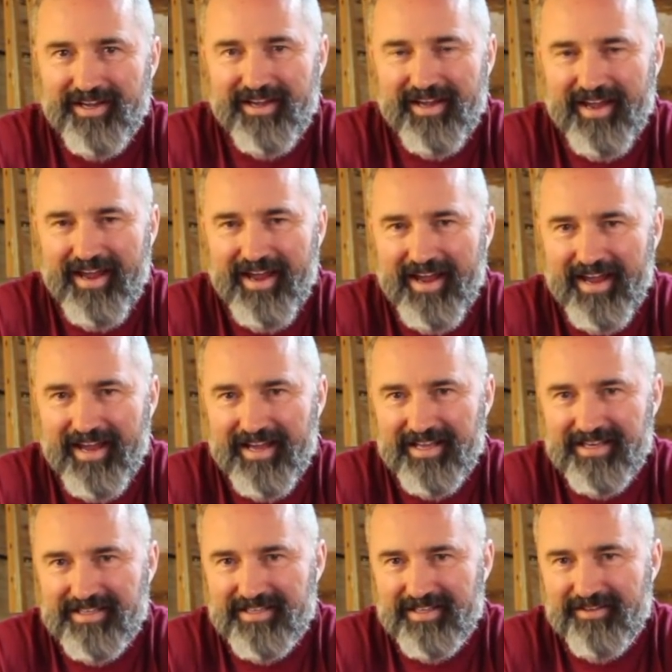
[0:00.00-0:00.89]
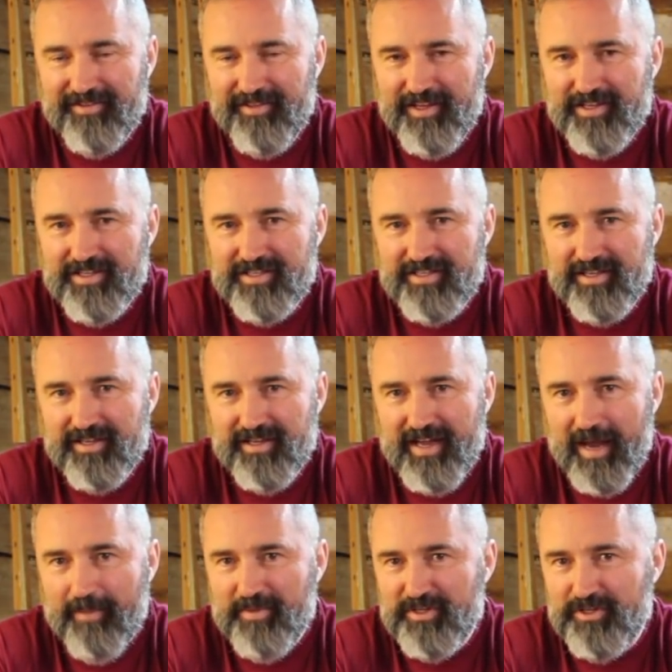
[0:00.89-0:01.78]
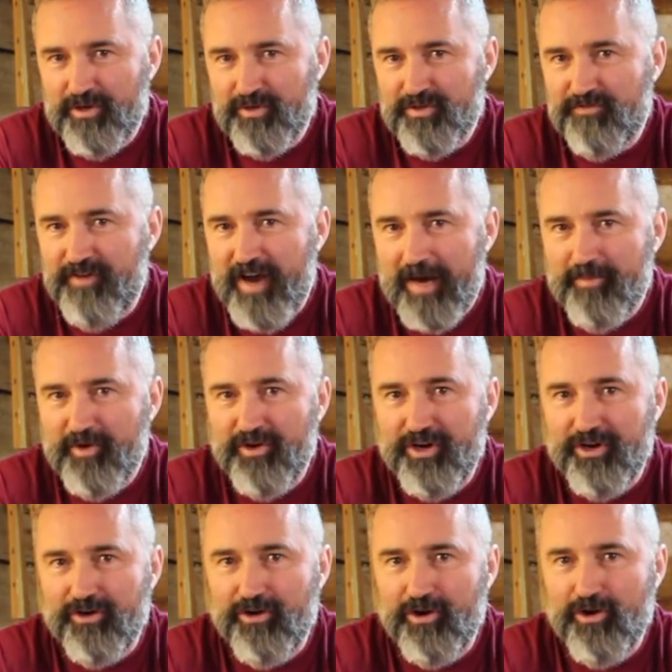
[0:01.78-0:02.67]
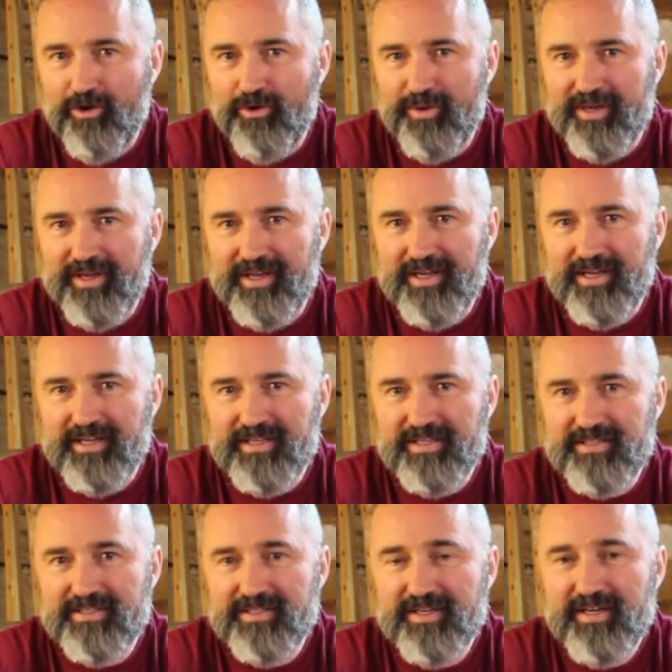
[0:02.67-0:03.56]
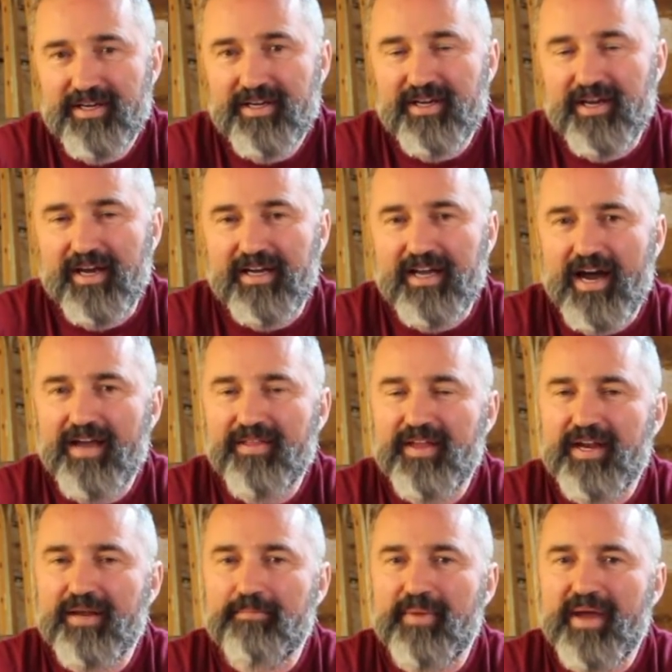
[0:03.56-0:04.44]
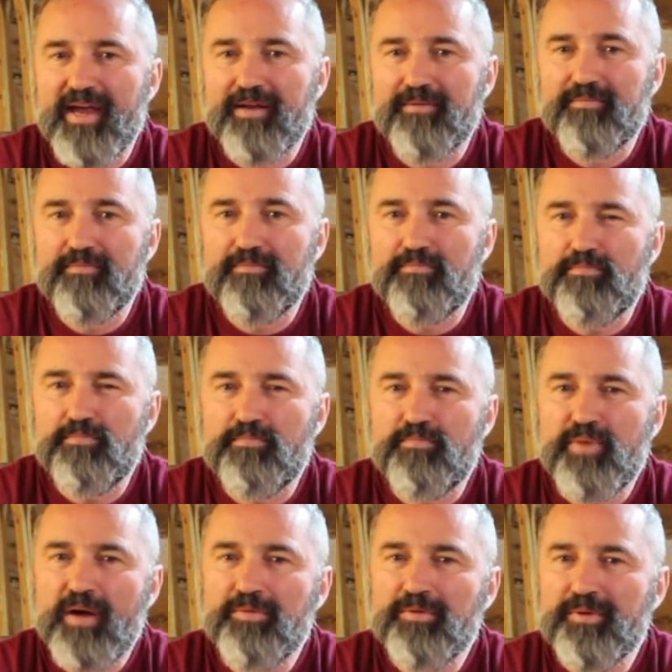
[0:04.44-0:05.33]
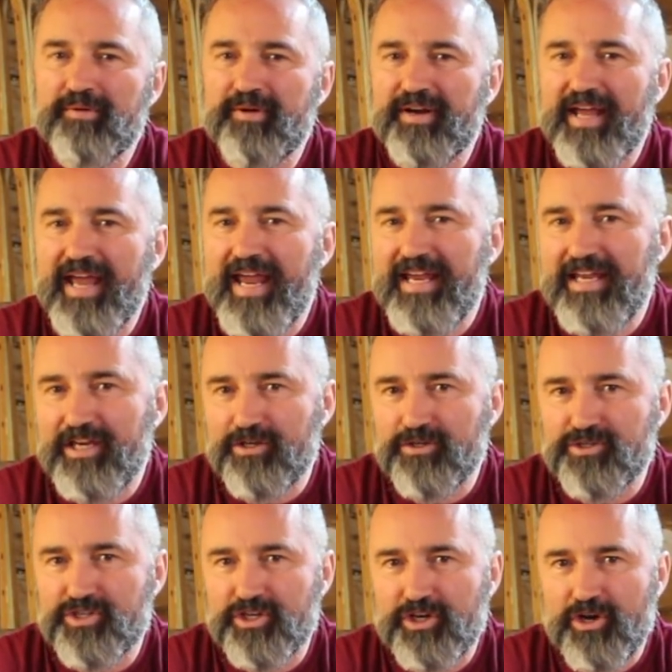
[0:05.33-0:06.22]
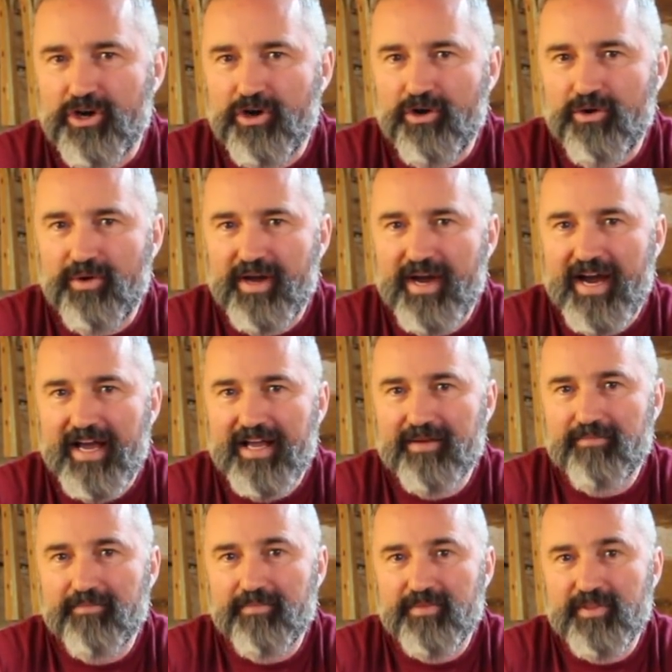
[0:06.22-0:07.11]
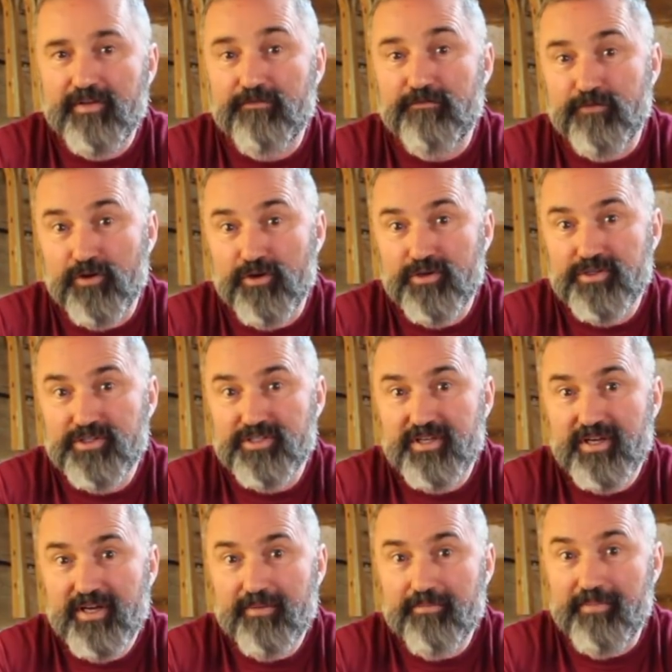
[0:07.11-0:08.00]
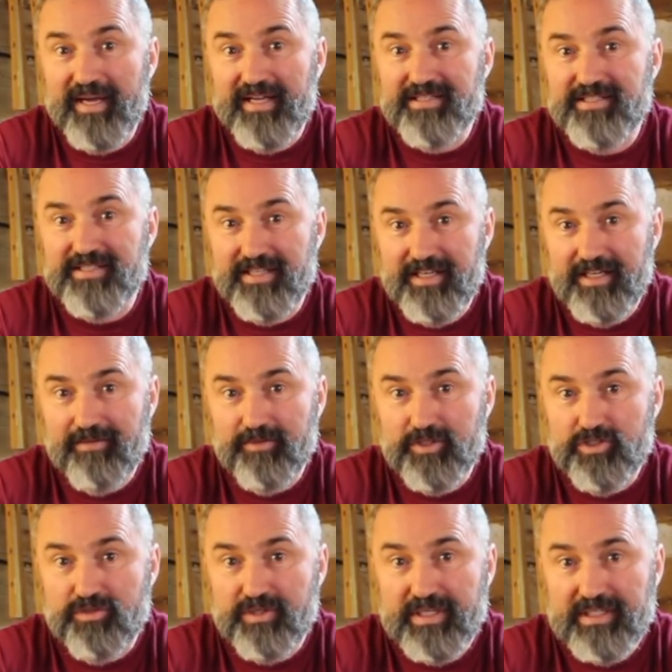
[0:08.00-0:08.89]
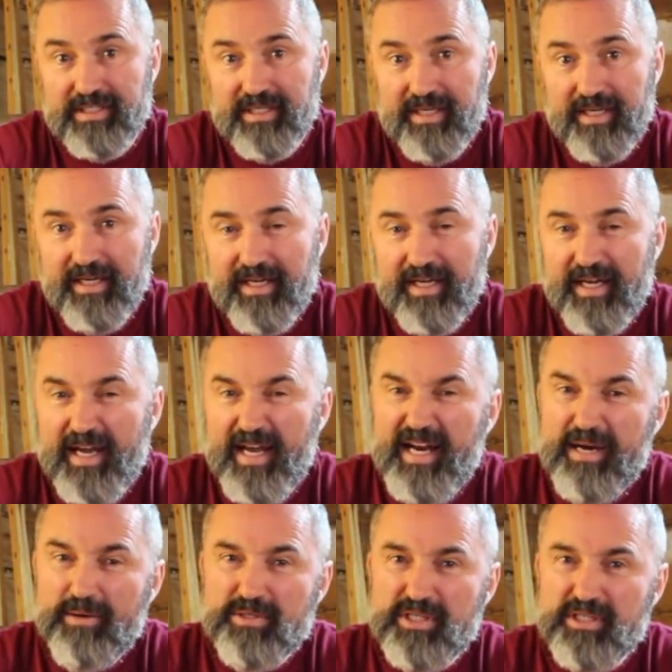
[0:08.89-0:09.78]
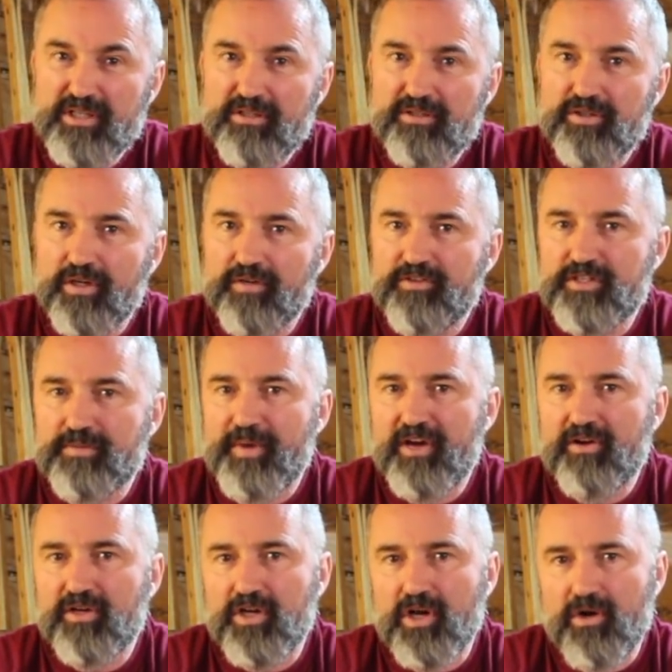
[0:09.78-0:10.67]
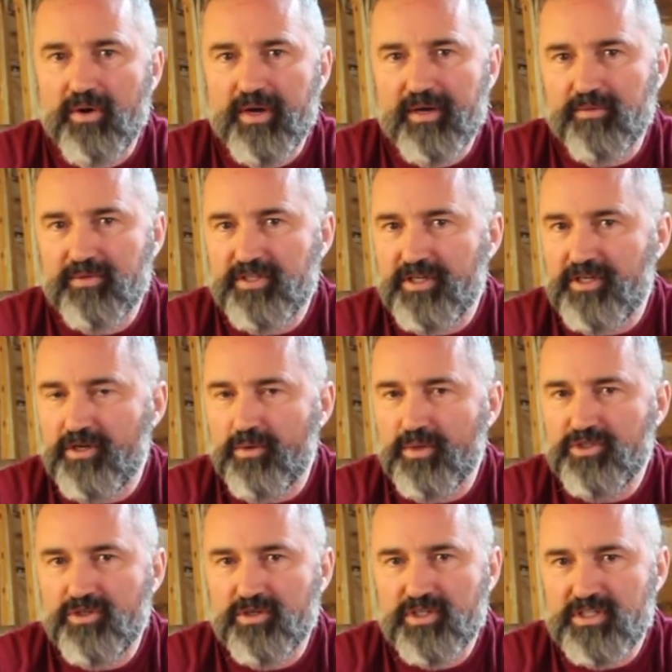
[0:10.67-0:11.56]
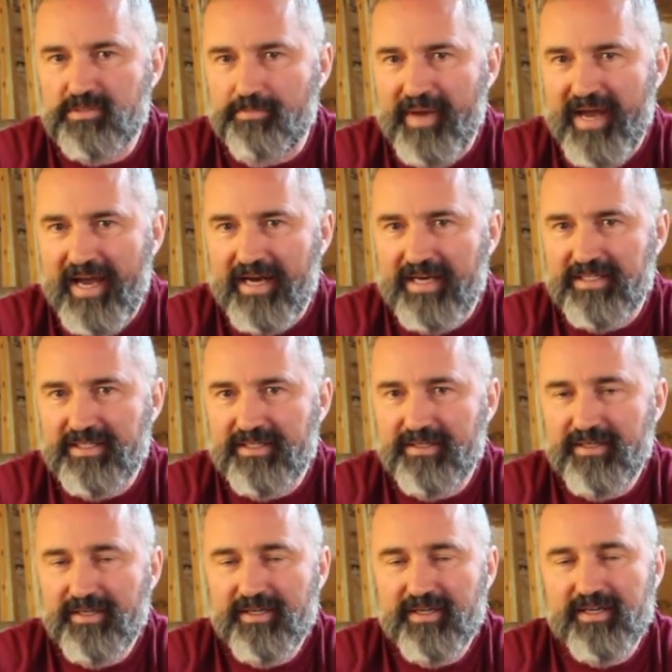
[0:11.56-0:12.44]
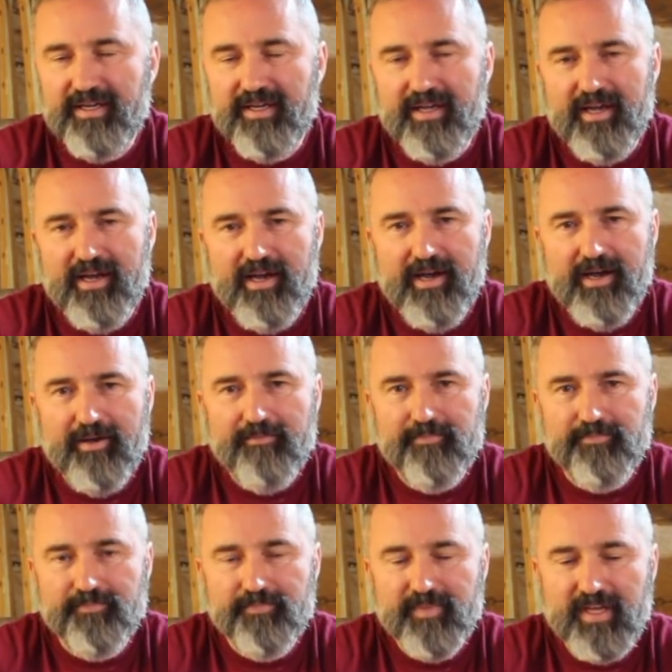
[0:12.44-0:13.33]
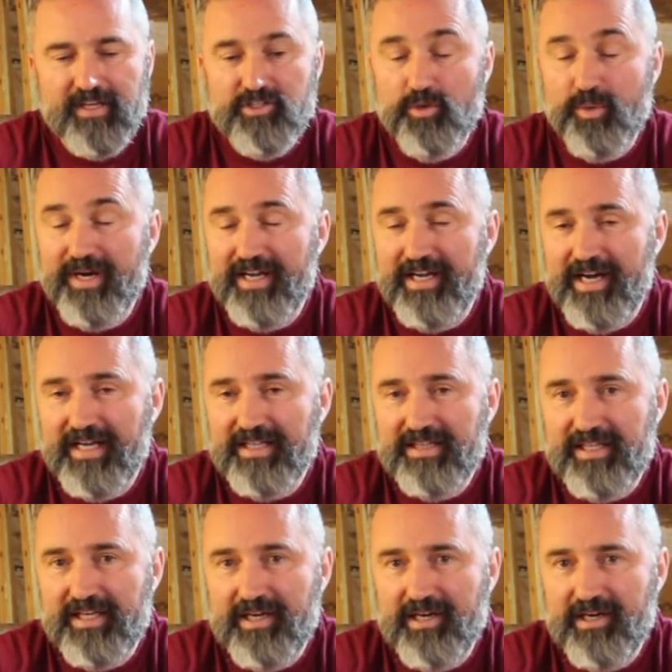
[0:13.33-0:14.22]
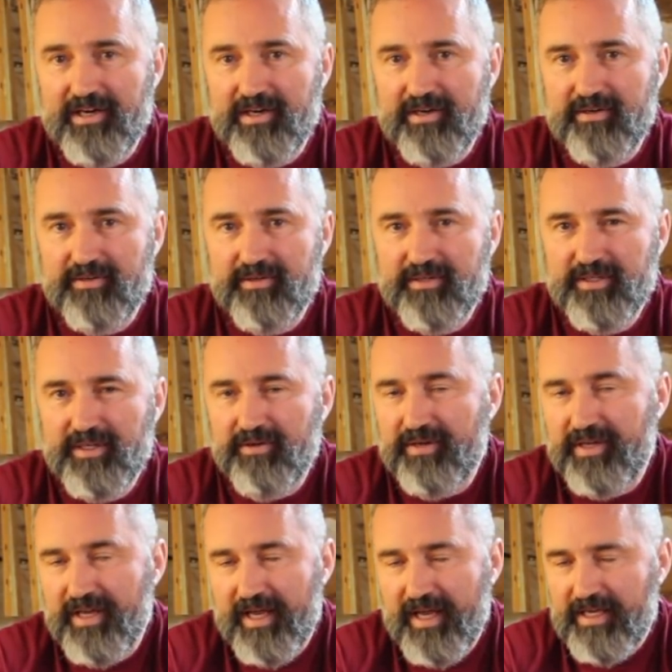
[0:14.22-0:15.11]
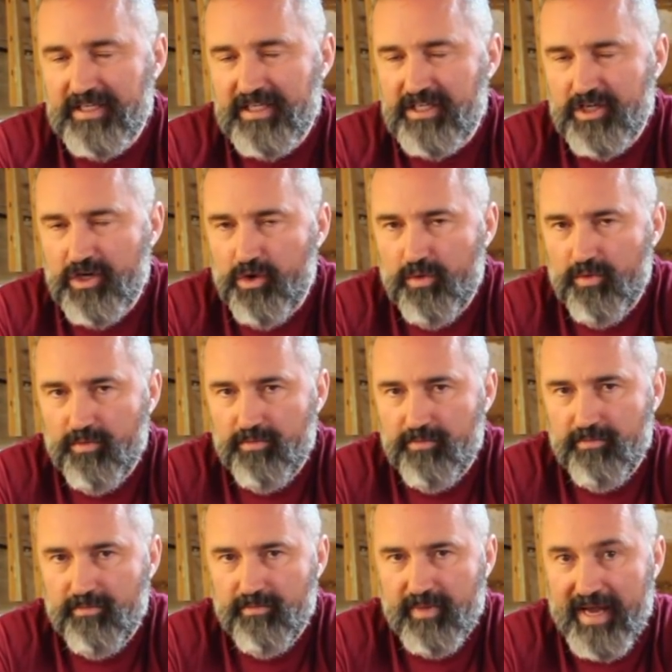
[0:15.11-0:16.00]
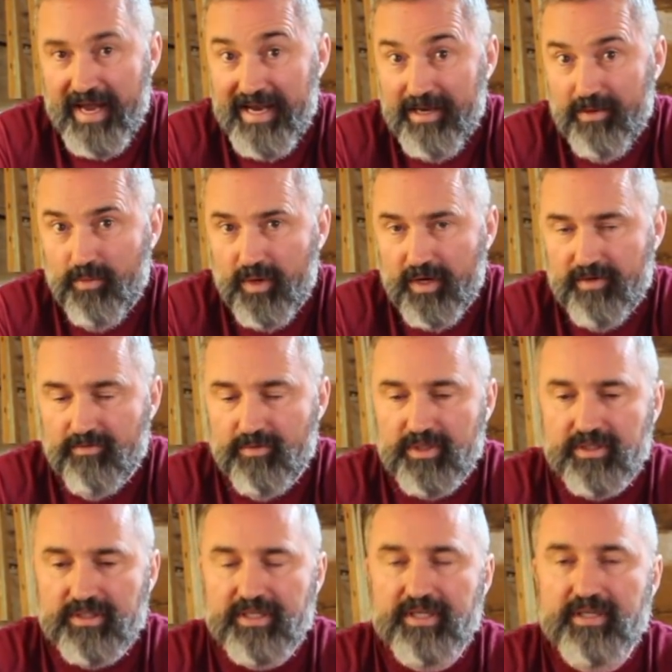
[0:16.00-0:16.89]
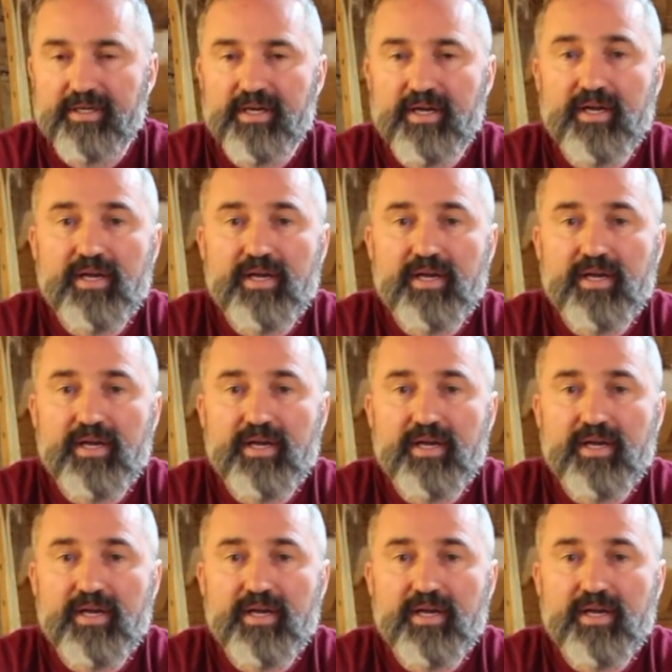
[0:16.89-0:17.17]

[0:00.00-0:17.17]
And this episode's fiber hero is a guy that I met probably around 8 years ago at the first men's knitting retreat. And I was a little nervous about going. I didn't know what to expect. And so when I got there, again, I didn't know anyone really.